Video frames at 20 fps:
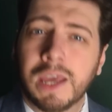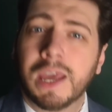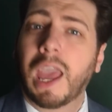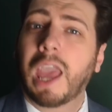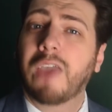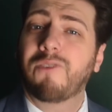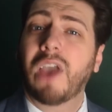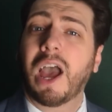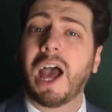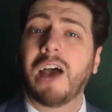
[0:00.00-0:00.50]

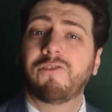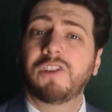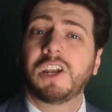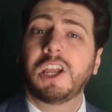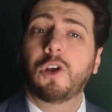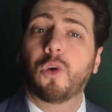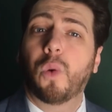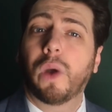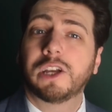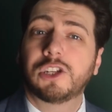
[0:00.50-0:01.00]
If you have any
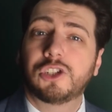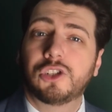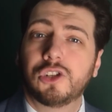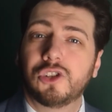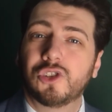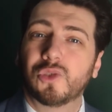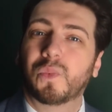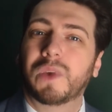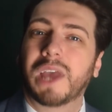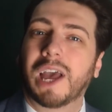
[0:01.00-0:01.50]

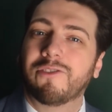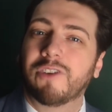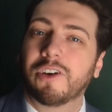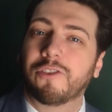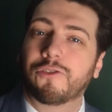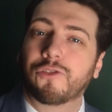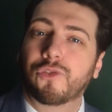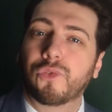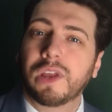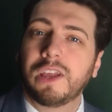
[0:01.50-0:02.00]
questions, we have a
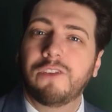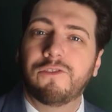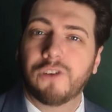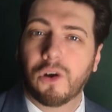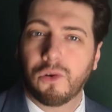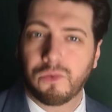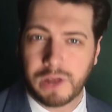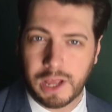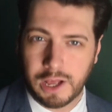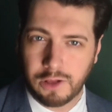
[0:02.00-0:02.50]
free
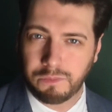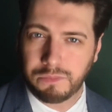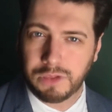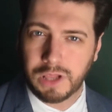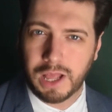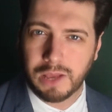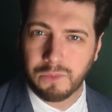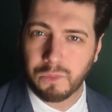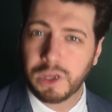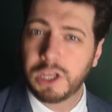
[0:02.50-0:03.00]
phone
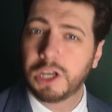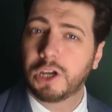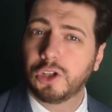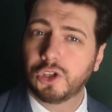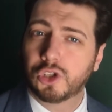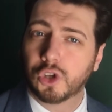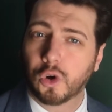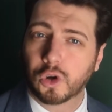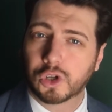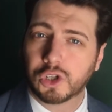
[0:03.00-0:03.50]
helpline where you can
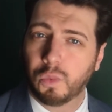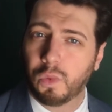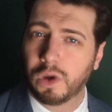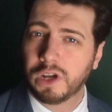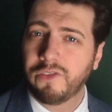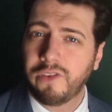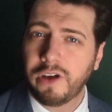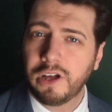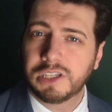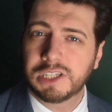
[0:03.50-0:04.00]
talk to one
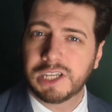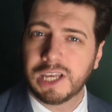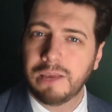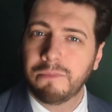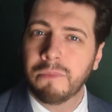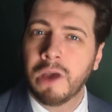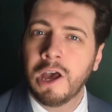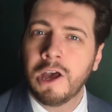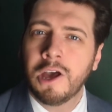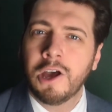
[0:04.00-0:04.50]
of our
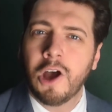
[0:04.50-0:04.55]
team